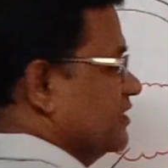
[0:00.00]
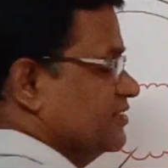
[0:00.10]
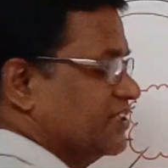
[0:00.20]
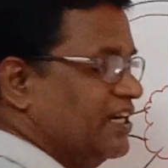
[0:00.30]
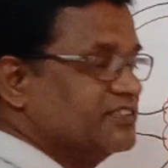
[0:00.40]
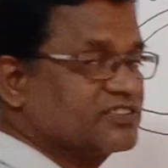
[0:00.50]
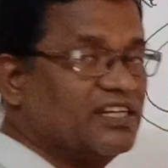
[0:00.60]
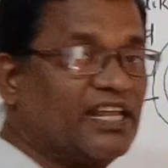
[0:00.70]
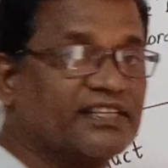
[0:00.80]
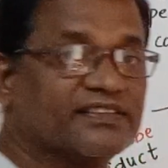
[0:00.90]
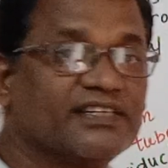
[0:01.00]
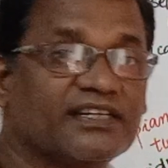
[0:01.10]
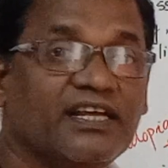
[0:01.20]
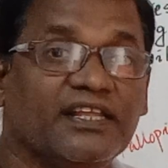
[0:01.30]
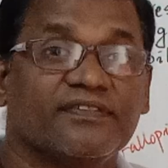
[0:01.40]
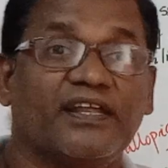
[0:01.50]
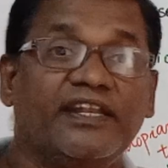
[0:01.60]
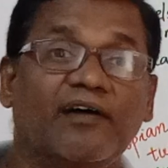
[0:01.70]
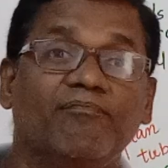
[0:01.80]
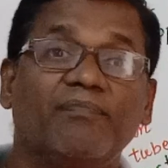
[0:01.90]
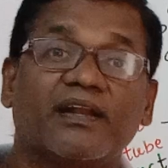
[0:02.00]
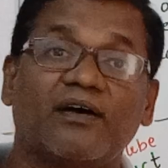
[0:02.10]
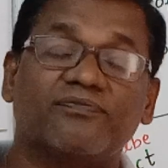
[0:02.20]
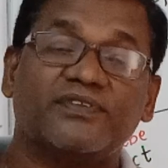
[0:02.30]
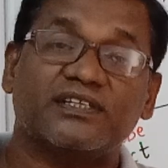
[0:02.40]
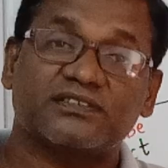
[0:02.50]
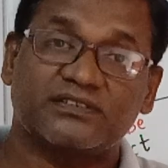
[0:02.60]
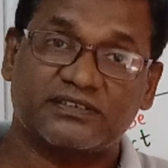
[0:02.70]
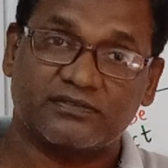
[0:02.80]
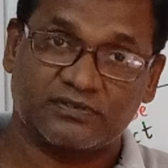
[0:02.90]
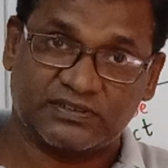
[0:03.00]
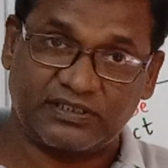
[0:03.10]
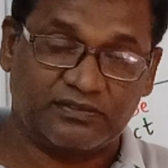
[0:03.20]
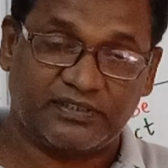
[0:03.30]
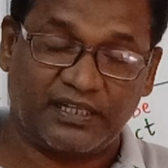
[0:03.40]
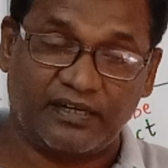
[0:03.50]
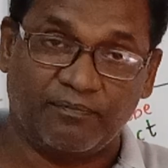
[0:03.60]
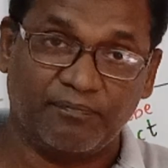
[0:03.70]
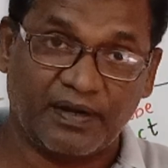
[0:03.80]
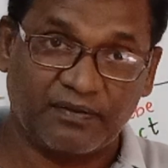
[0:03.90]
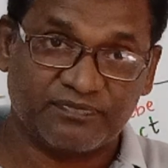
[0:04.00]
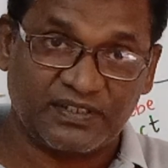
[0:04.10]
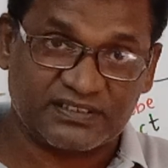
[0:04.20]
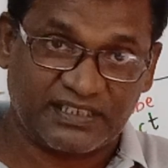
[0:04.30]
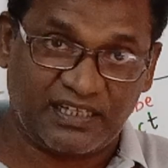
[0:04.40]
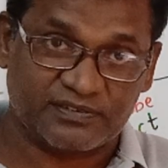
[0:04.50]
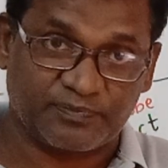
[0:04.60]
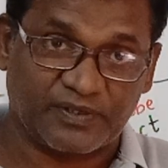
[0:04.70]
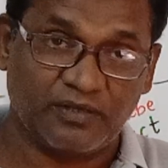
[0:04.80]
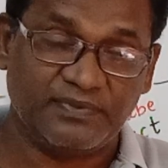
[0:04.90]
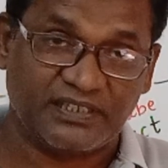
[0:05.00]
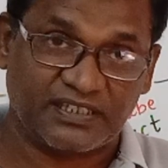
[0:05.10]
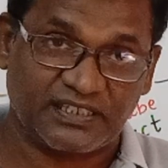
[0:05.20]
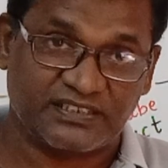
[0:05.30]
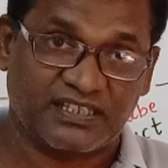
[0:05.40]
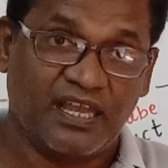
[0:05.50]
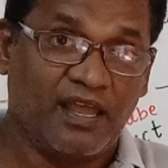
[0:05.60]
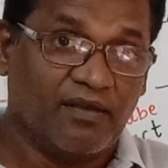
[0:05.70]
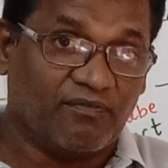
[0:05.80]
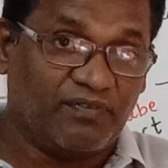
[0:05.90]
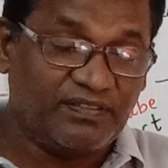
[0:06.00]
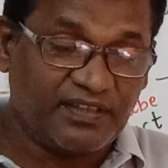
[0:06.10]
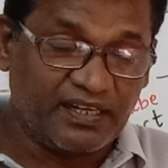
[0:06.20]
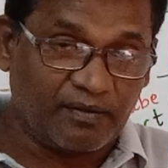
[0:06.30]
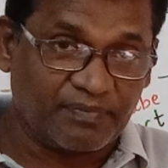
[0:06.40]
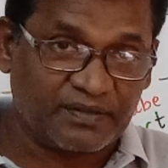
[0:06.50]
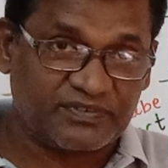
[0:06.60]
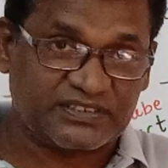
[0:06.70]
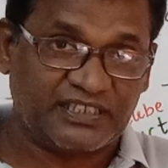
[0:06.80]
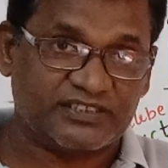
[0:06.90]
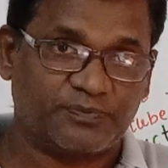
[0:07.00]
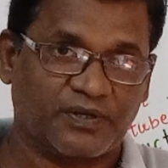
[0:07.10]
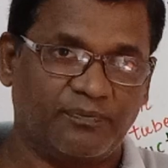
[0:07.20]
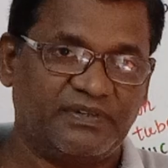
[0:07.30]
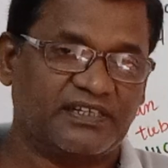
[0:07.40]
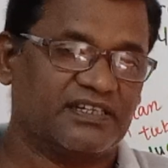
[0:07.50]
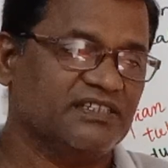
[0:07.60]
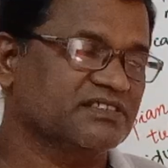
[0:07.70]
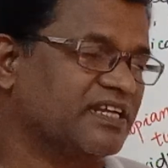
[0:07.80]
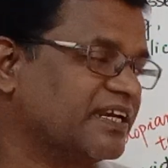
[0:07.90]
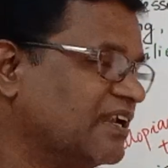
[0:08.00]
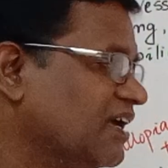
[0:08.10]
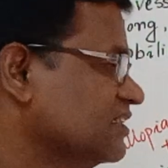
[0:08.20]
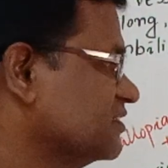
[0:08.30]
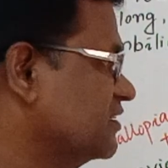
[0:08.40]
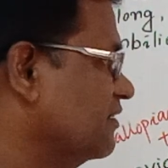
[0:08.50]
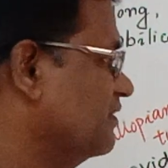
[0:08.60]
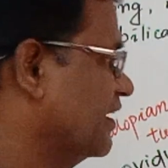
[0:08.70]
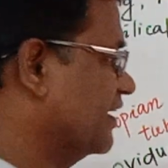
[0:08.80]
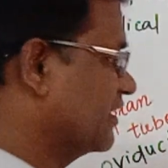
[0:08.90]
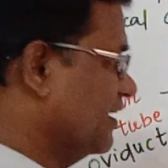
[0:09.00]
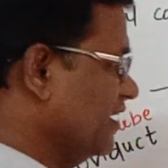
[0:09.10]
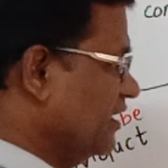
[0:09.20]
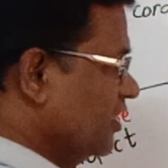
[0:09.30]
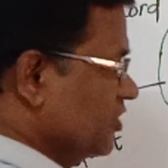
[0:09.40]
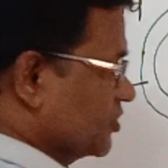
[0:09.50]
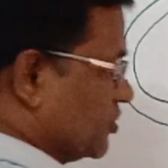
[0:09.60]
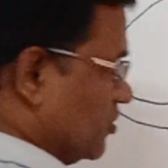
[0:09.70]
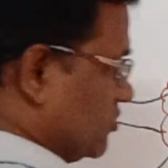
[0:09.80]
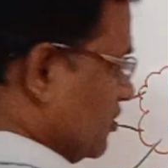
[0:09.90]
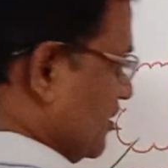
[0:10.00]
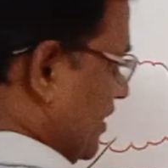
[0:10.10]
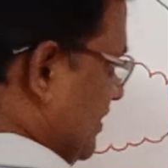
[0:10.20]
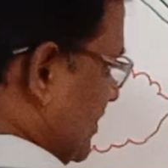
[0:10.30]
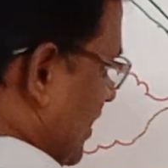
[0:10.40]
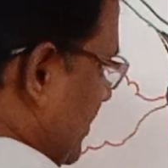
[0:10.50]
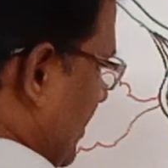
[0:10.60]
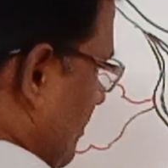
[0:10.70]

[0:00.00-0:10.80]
it is eight cell. Like that, the number of the cells become increased. When the number of the cells become increased, at last they will get a structure that is called